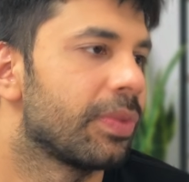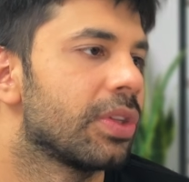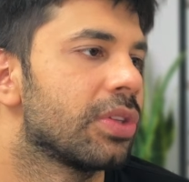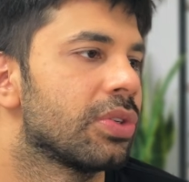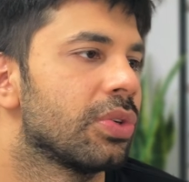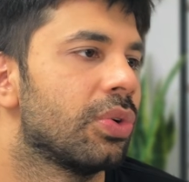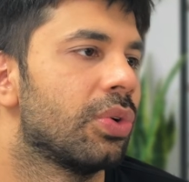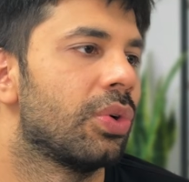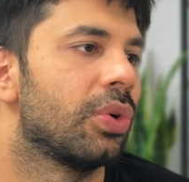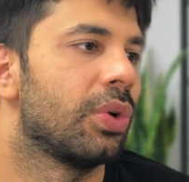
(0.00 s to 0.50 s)

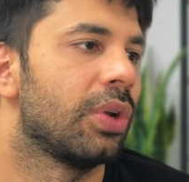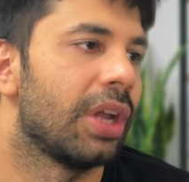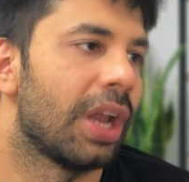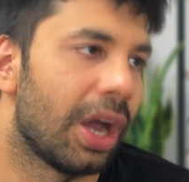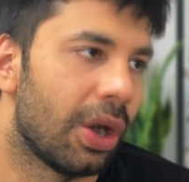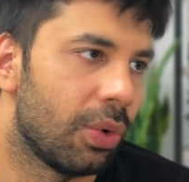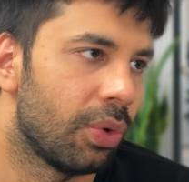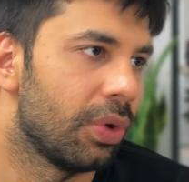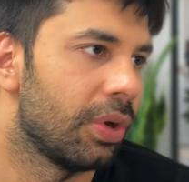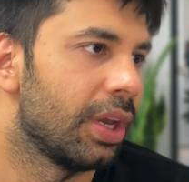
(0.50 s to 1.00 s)
So
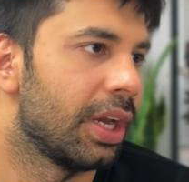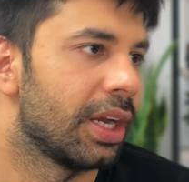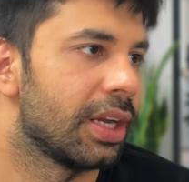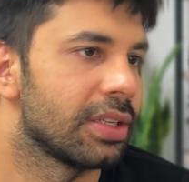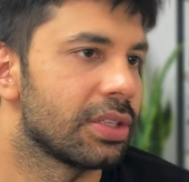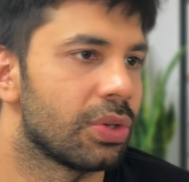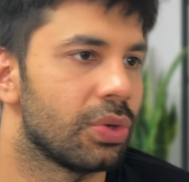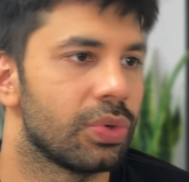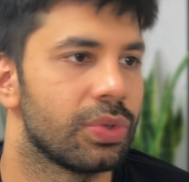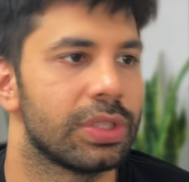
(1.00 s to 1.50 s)
now let
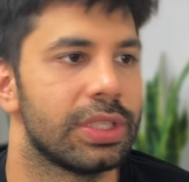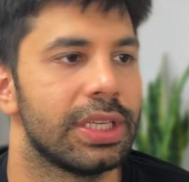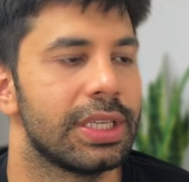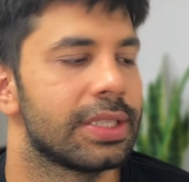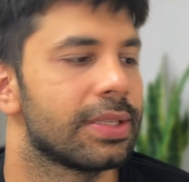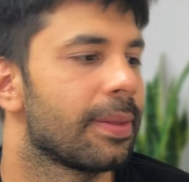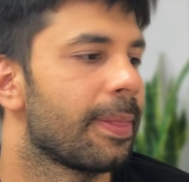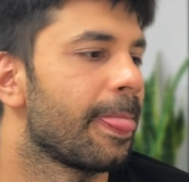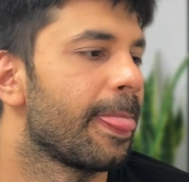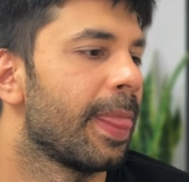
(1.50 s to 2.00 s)
us close this